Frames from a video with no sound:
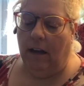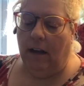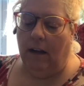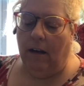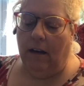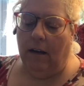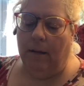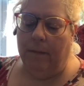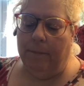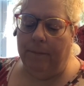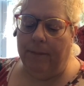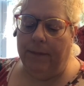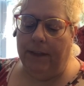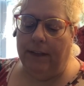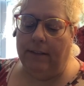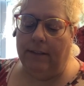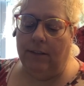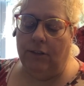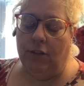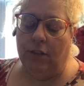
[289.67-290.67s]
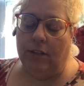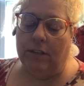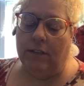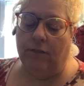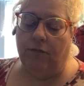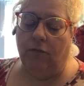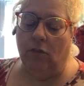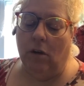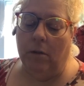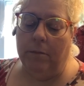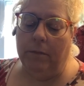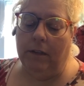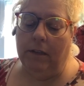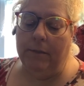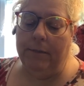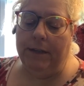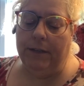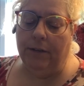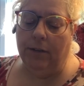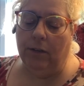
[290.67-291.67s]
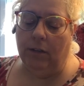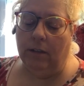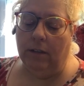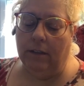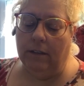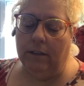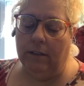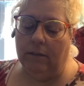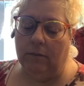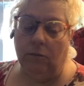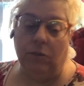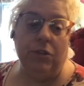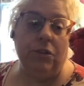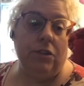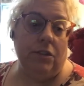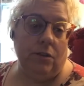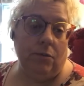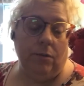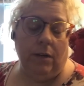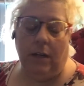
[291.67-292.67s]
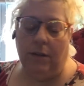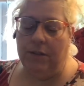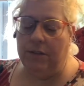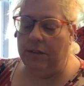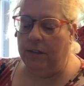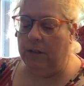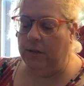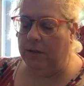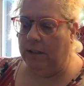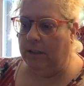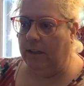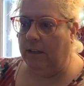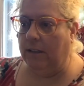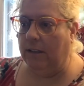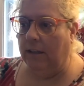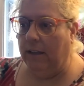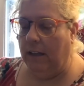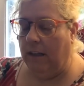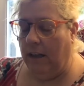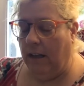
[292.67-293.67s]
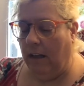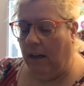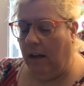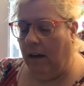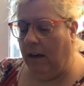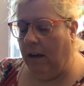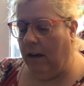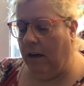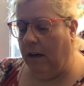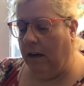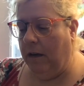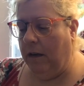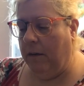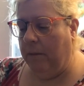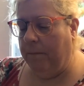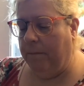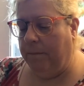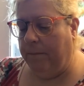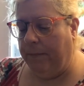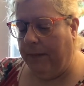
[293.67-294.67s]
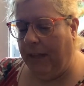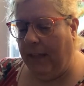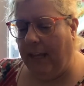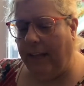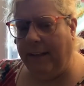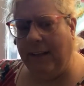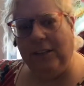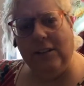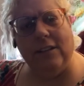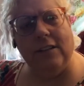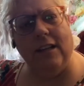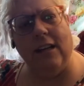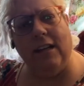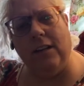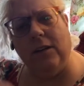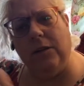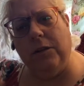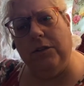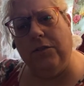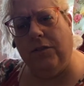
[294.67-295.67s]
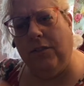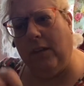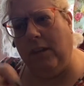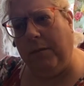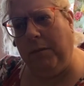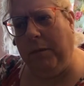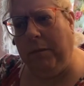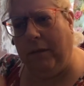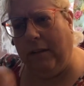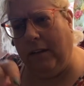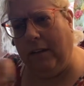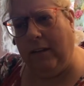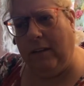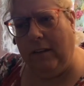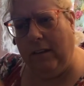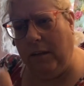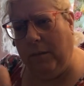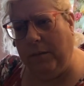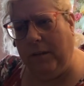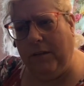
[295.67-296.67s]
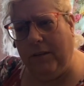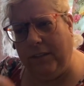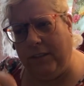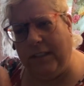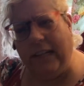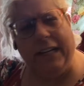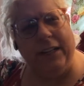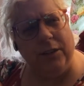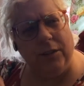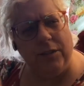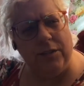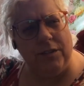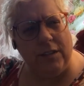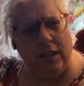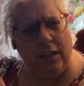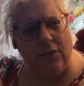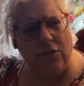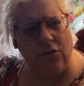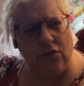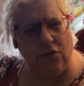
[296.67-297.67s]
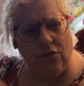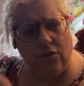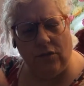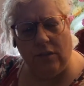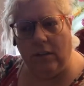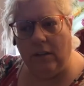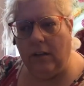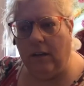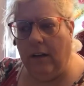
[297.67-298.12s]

They suggest a 4mm hook, which is what I was using. And that just kind of goes for like maybe like a little bit of a tighter stitch.